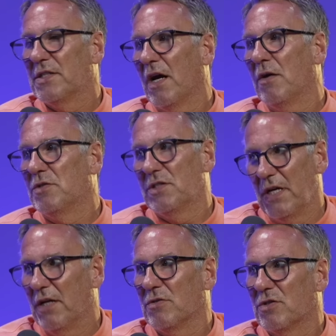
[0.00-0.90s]
ago,
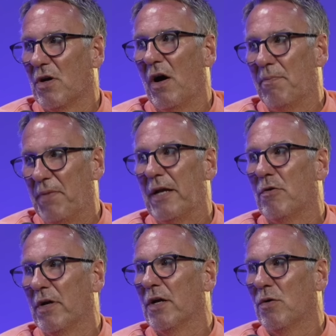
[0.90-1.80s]
sitting on Sky, being
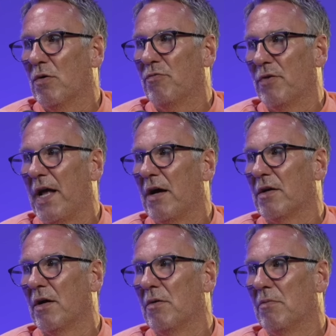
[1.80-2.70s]
critical of
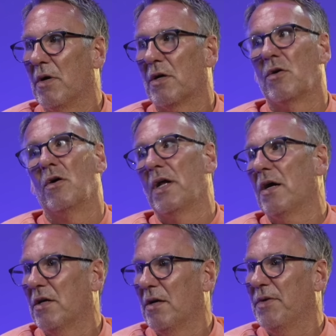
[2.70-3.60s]
Ronaldo. My God,
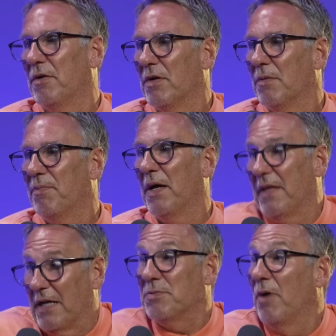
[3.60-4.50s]
how can I be critical? But
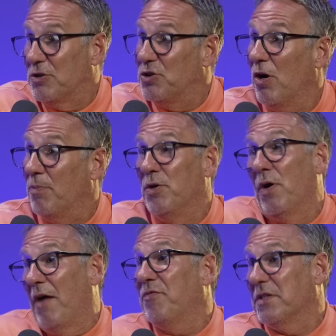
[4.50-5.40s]
that's my job. You
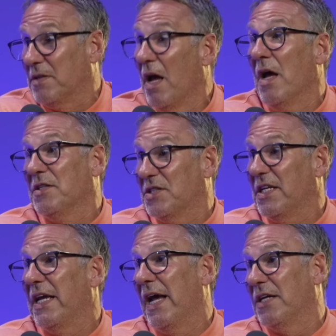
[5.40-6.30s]
have to
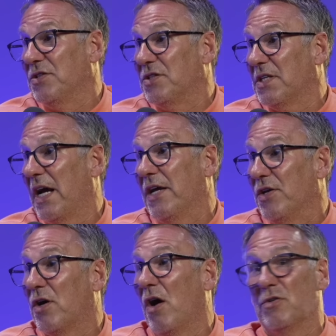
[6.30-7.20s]
see it as you say it.
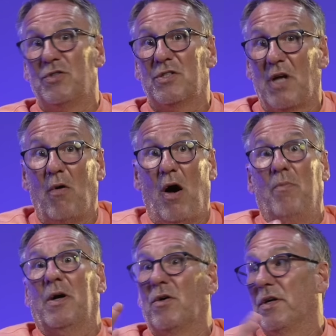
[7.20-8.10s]
You can't just go, oh
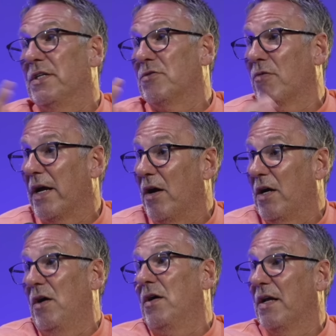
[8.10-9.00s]
my God, he's great, I
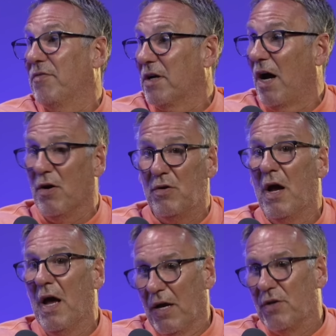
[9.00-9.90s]
can't have a go.
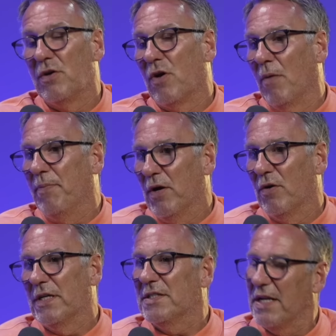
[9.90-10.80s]
You've got to be
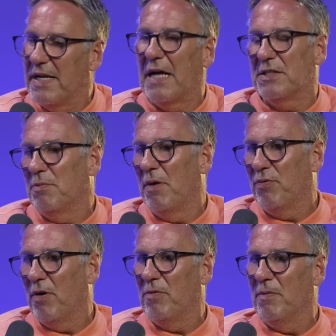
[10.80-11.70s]
honest. And that's my
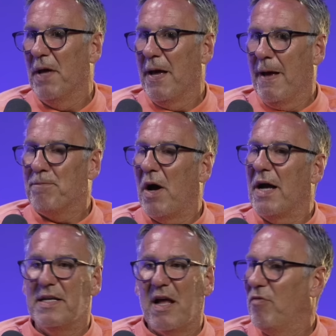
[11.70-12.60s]
problem.
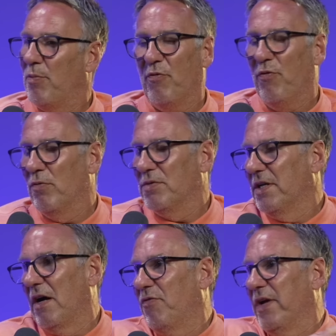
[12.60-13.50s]
I never performed
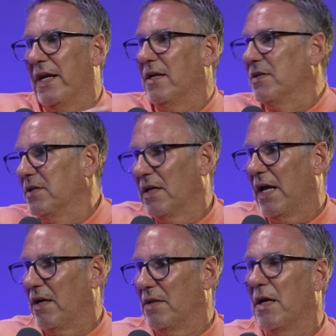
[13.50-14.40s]
enough at England.
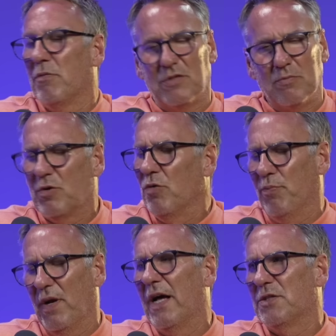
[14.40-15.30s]
And there were some
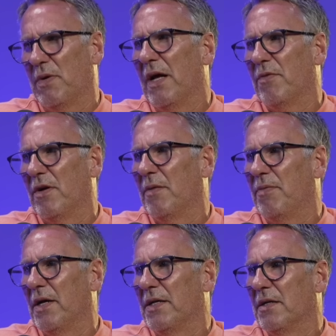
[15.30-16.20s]
good players playing when I played.